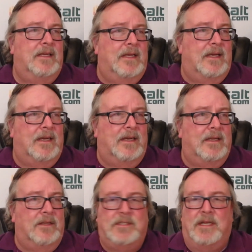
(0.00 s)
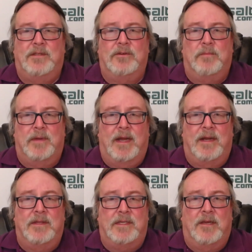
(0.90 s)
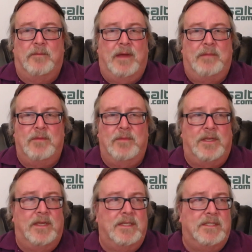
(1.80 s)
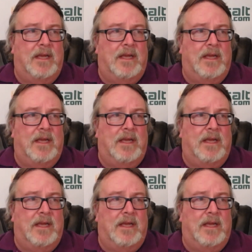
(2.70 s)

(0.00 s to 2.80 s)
It looks like the old banana in the tailpipe to me, kids.